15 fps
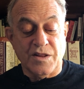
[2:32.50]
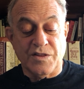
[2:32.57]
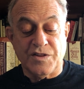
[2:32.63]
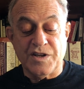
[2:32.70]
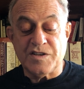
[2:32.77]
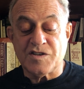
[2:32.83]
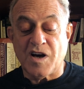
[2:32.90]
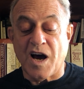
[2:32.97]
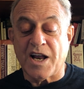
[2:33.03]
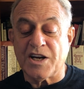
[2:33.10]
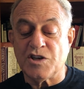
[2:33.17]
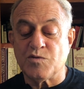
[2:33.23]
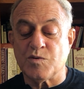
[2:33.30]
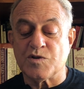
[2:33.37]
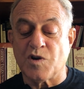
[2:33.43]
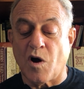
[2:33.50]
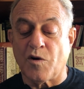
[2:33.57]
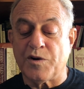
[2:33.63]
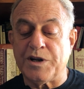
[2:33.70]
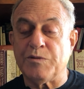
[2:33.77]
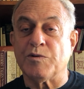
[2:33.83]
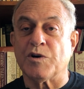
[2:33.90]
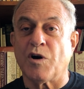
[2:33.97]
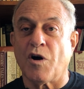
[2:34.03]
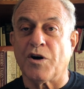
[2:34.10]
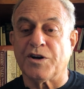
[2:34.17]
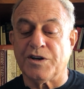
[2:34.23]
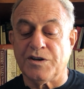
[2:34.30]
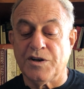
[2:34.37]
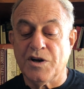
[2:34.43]
This cottage was already
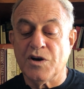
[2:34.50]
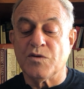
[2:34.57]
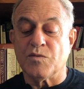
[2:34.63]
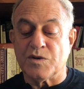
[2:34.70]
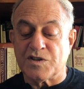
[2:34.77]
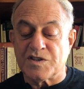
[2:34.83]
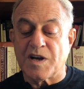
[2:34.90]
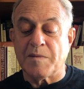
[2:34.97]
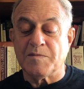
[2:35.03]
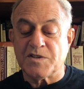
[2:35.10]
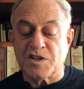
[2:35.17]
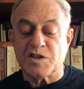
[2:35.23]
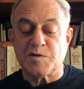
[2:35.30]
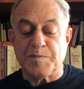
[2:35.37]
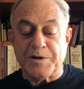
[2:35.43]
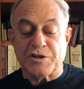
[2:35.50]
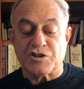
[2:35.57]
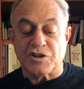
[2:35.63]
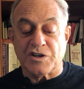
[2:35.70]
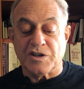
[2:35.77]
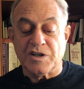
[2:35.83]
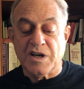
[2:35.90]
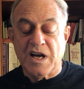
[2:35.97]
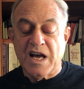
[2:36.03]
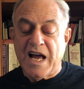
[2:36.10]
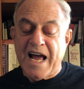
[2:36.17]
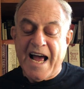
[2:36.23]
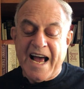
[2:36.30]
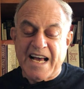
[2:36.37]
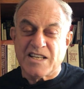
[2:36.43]
regarded with some suspicion,
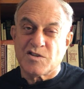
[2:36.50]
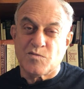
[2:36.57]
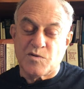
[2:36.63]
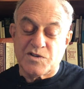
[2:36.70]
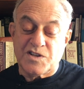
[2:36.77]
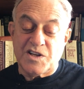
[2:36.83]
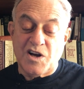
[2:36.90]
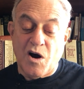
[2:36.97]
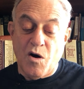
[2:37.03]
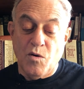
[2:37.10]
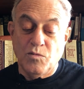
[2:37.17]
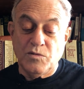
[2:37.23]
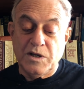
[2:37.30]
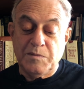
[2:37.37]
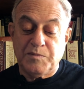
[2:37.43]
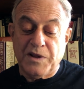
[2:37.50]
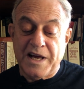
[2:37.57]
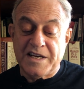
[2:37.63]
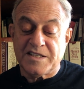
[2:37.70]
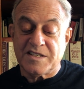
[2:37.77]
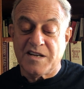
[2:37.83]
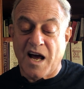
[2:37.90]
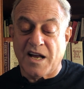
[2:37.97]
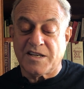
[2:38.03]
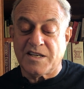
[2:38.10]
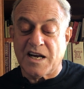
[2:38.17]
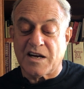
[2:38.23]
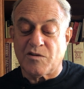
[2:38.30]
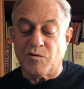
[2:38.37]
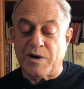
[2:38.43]
as it was the only place not
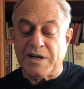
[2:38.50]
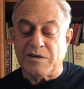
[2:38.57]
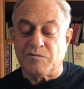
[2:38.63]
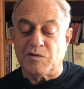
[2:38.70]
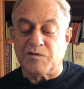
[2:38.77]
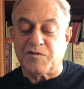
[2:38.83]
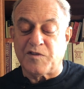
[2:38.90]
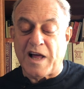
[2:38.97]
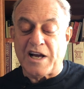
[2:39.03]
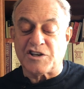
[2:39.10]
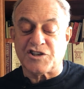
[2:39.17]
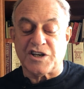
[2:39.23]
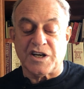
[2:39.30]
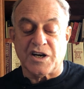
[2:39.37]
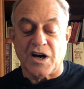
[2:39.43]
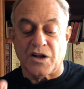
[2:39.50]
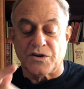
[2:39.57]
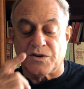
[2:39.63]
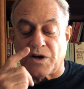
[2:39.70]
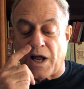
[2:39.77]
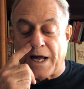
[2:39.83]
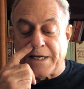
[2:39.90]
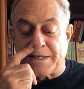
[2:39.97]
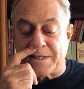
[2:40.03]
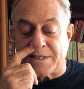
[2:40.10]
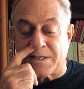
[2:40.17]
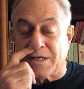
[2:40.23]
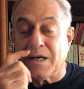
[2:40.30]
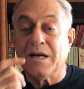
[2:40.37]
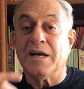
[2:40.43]
decorated with flashing colored
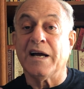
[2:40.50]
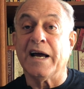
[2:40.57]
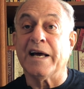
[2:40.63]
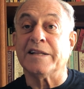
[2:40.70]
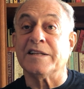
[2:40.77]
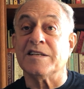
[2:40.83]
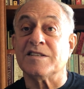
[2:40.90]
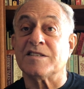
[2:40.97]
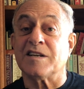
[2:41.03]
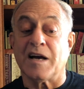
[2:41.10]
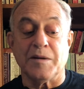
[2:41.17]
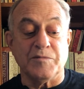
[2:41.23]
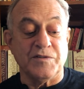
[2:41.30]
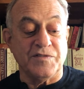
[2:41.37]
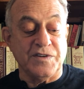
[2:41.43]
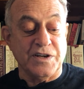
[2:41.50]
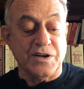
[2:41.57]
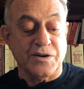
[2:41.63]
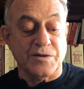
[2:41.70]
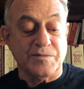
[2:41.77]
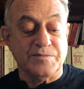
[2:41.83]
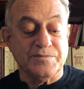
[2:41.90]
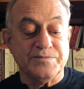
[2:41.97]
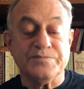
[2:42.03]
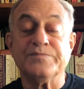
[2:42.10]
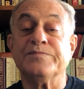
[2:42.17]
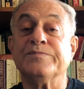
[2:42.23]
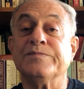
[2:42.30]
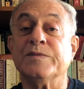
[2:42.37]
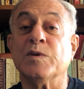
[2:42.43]
lights at this time of year.
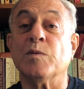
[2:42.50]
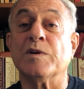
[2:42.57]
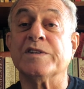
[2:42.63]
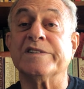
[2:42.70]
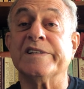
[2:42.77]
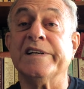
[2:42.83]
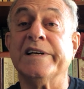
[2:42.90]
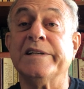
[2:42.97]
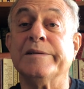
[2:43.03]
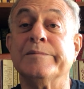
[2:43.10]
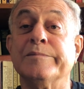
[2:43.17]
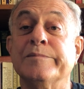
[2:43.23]
Do you want to see it?